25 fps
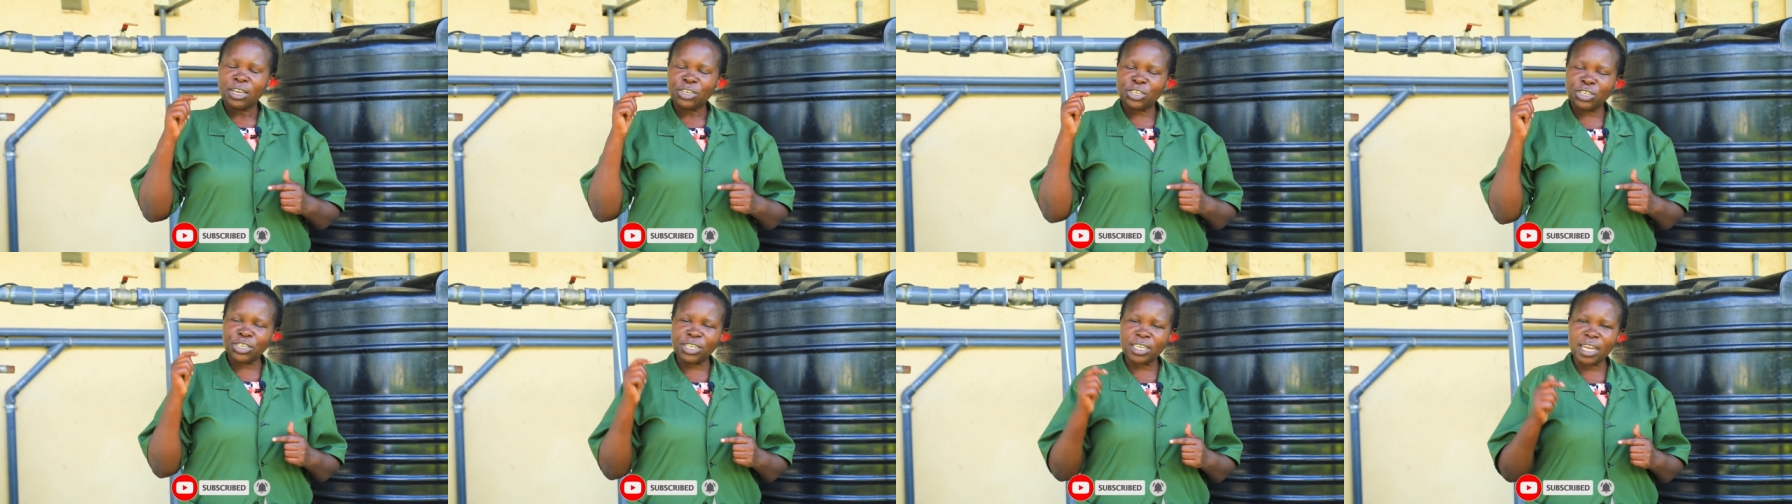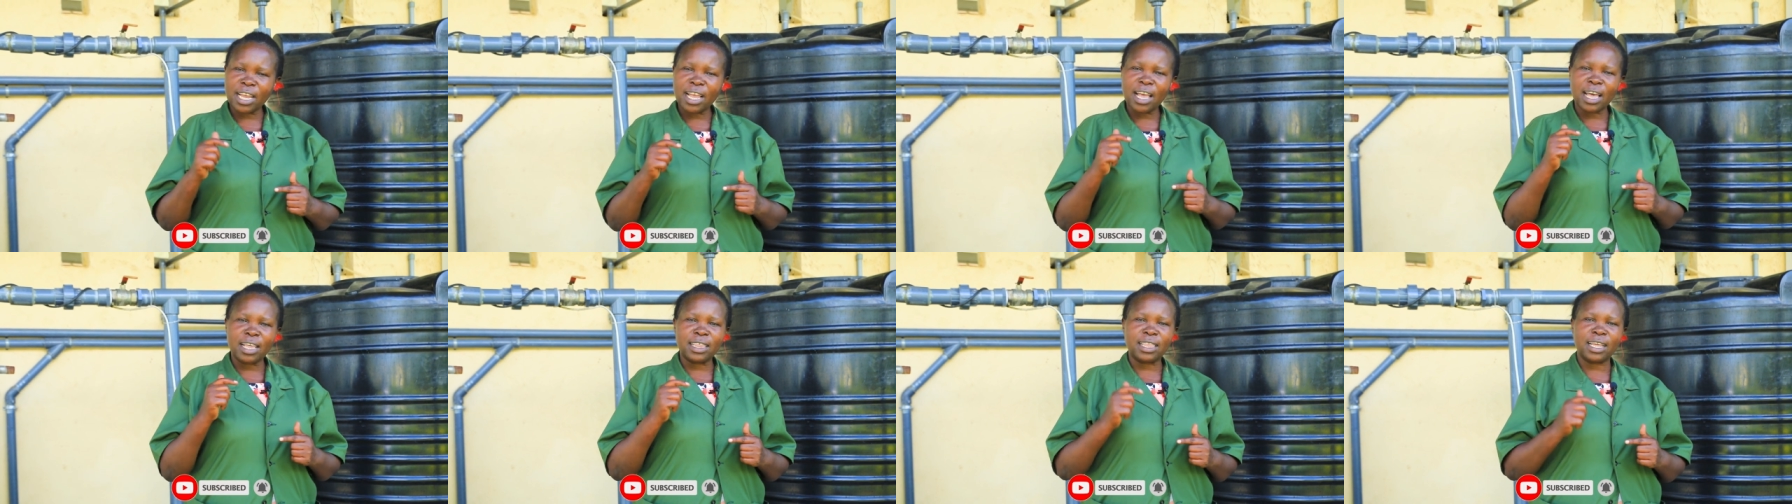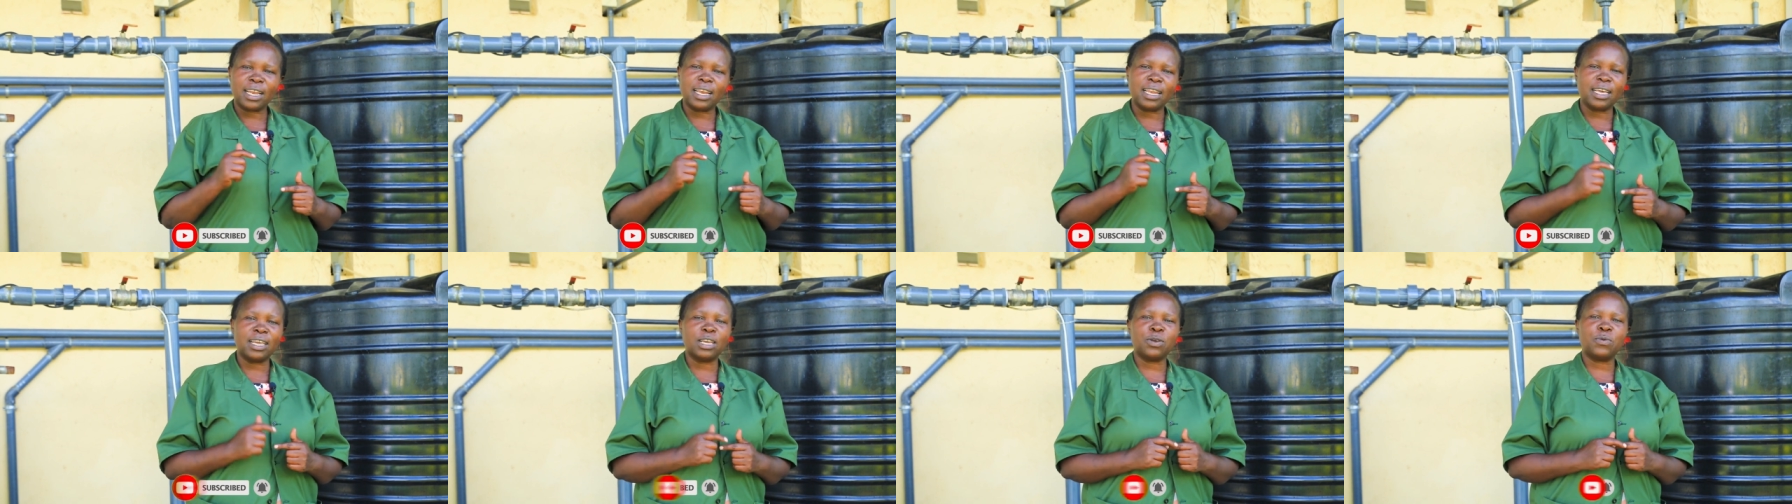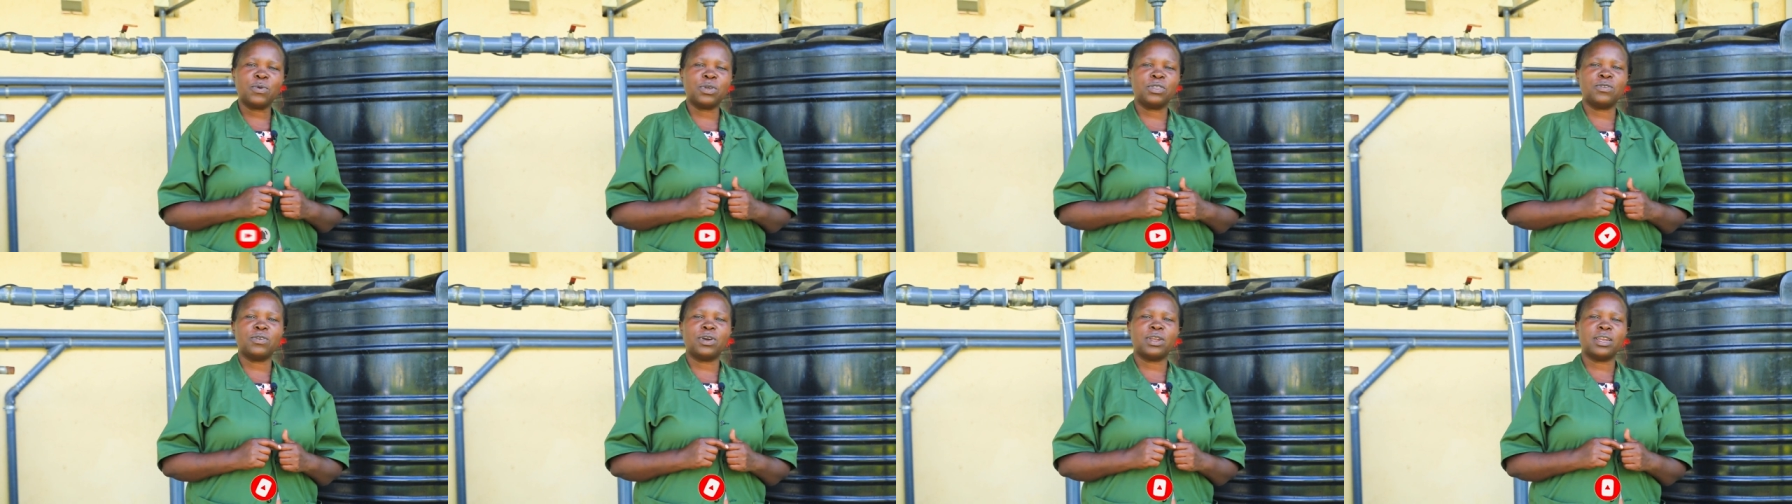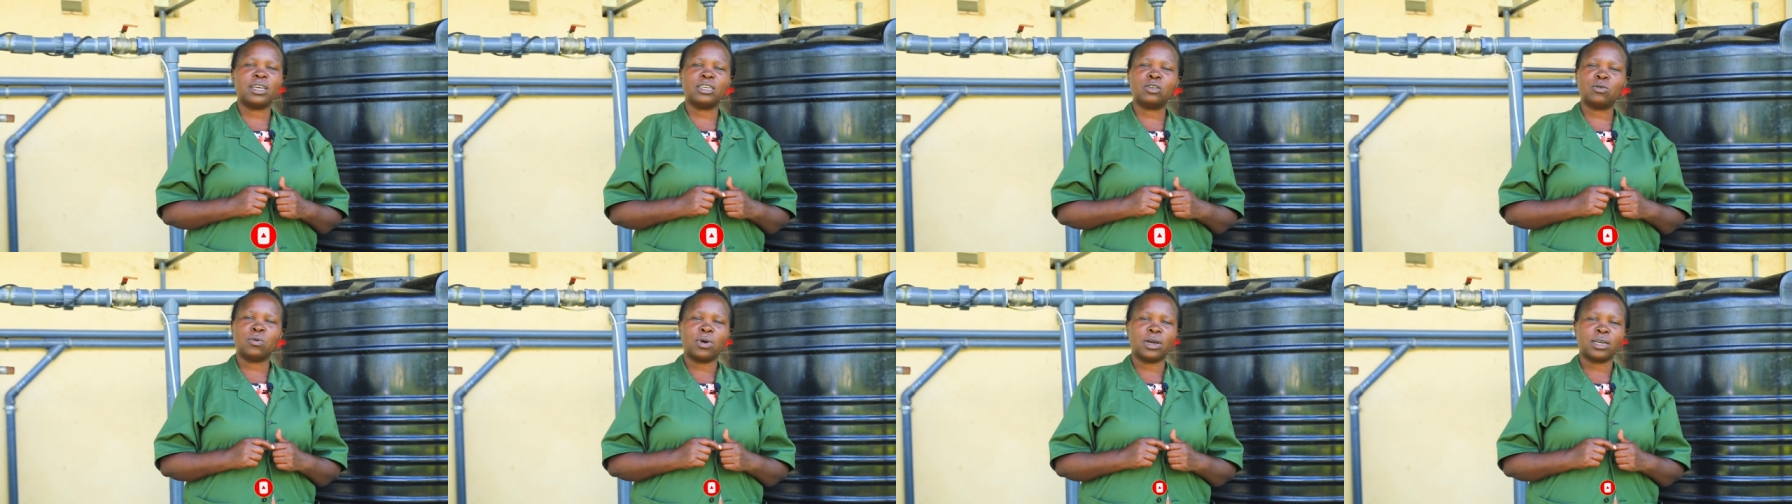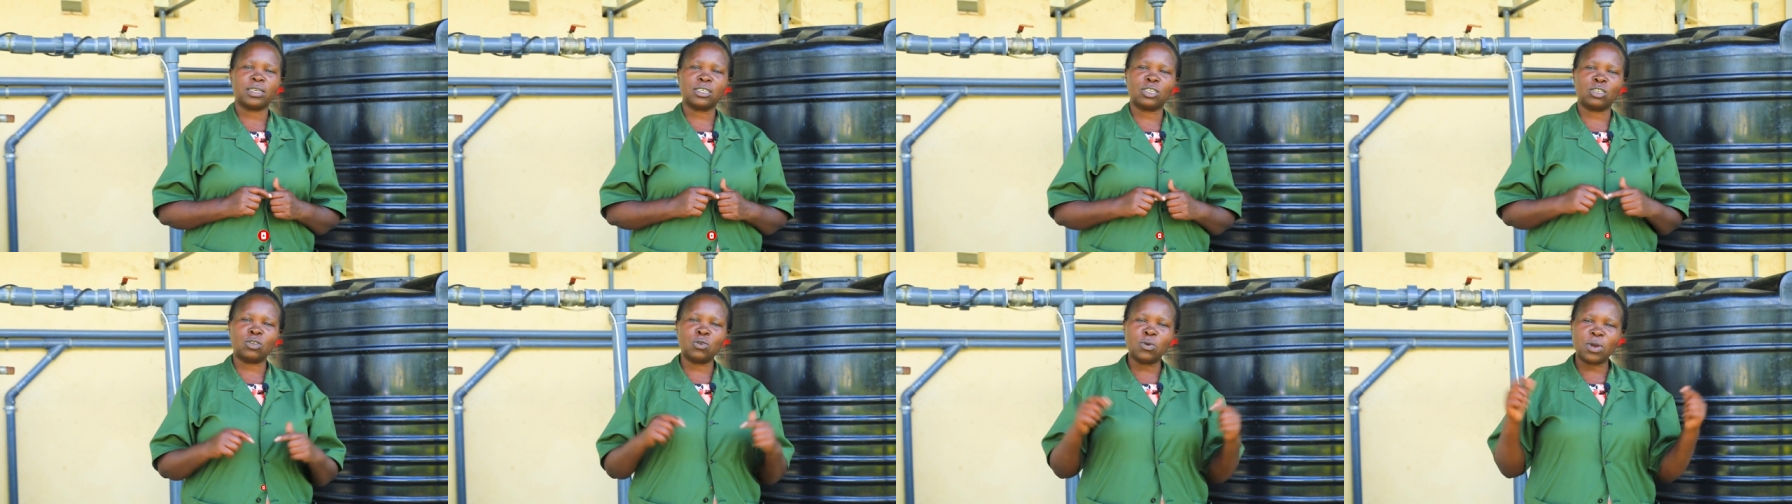Share the link with your networks.